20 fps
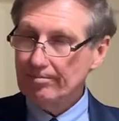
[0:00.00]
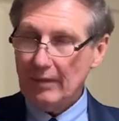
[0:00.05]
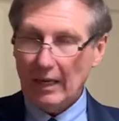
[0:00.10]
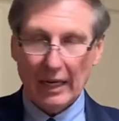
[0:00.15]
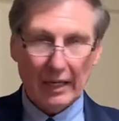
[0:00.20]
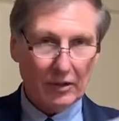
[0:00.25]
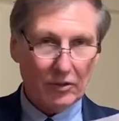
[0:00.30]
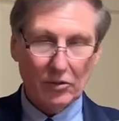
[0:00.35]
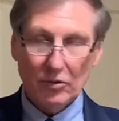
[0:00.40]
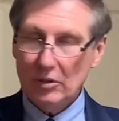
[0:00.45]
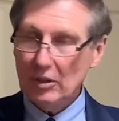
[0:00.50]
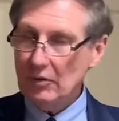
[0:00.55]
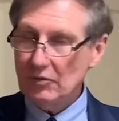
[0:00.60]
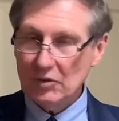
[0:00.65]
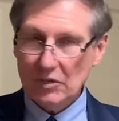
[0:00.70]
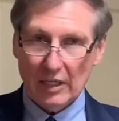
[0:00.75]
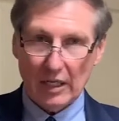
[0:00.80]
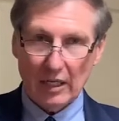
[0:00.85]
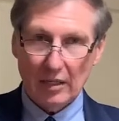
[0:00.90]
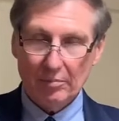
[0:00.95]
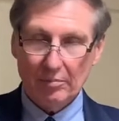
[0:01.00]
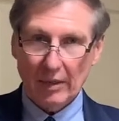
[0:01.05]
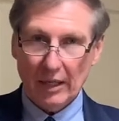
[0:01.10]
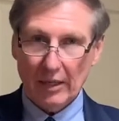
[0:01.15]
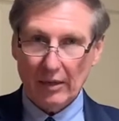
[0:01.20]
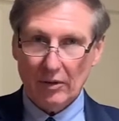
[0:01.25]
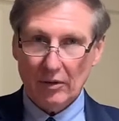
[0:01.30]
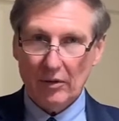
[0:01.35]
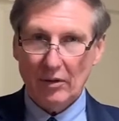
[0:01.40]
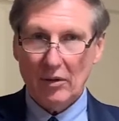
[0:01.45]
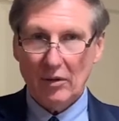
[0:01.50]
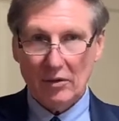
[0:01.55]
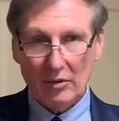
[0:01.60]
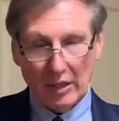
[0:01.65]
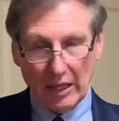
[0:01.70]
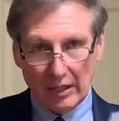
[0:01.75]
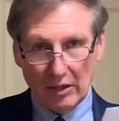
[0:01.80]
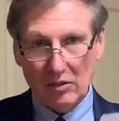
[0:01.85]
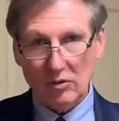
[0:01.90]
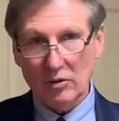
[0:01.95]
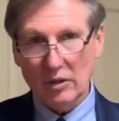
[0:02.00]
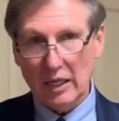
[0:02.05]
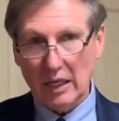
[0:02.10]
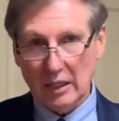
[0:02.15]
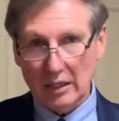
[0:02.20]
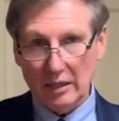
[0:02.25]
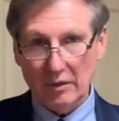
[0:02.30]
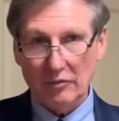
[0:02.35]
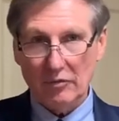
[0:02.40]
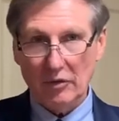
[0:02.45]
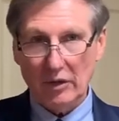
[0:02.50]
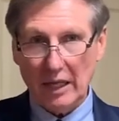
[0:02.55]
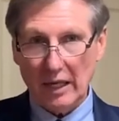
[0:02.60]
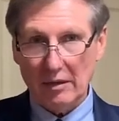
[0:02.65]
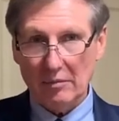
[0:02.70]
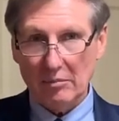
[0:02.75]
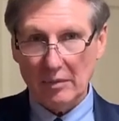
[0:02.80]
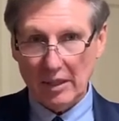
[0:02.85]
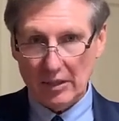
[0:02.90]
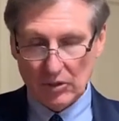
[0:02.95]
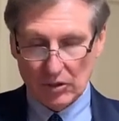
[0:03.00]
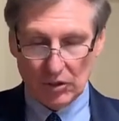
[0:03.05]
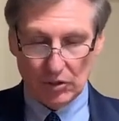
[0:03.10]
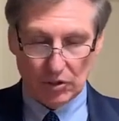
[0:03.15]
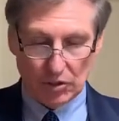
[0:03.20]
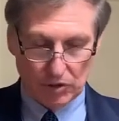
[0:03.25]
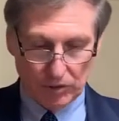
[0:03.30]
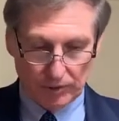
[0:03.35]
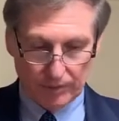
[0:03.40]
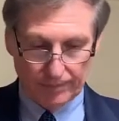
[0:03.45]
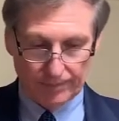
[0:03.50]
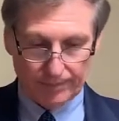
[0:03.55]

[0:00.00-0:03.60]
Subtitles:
I couldn't have said it better. Thank you, Kelly, for that message.